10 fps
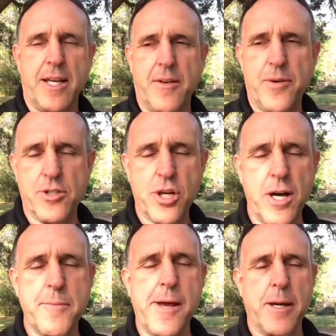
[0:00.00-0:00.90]
If you're
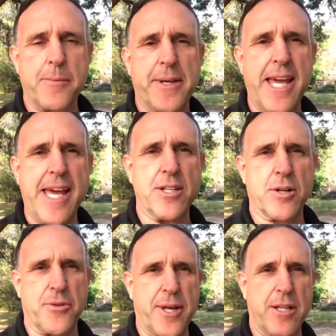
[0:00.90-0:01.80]
talking about a
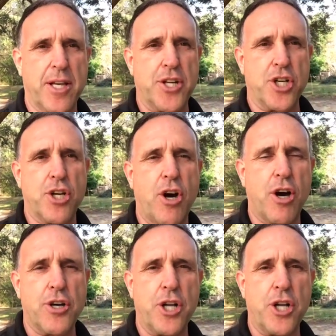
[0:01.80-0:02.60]
mechanical thing like your car,